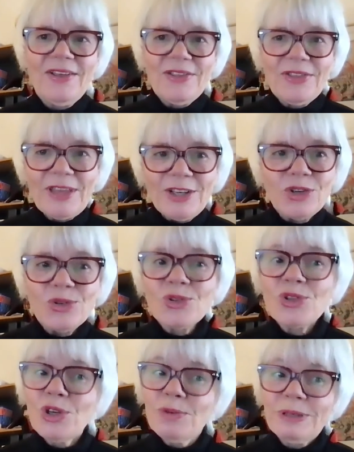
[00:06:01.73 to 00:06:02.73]
Thank you
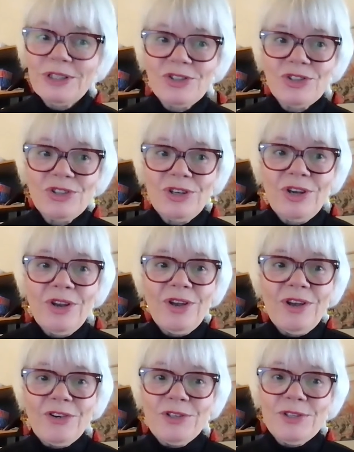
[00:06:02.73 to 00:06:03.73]
so much,
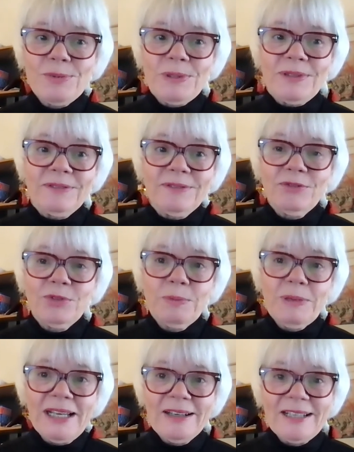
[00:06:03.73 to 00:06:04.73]
Chrisphine, for
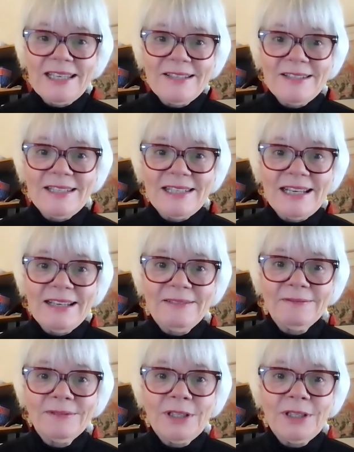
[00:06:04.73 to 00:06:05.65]
being our guest today,